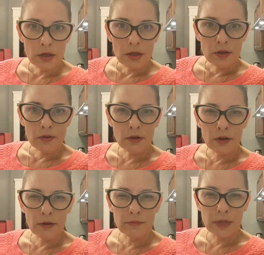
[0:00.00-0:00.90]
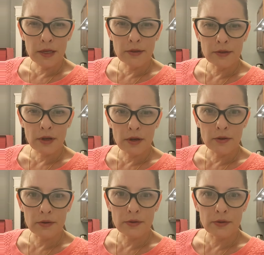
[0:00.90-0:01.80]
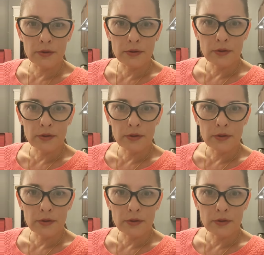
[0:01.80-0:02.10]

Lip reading: so I'm East Coast,